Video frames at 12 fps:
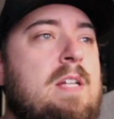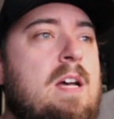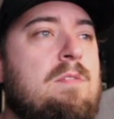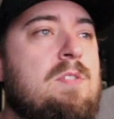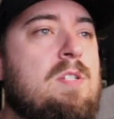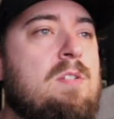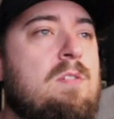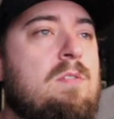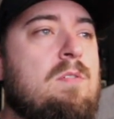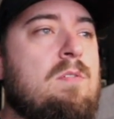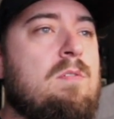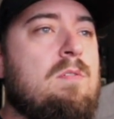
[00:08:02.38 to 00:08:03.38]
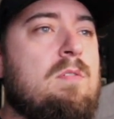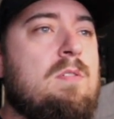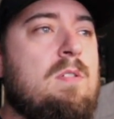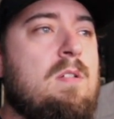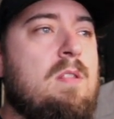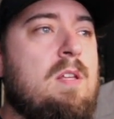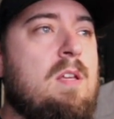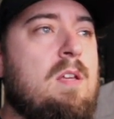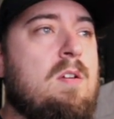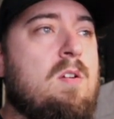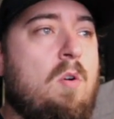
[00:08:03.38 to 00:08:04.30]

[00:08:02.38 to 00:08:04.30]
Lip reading: go down to the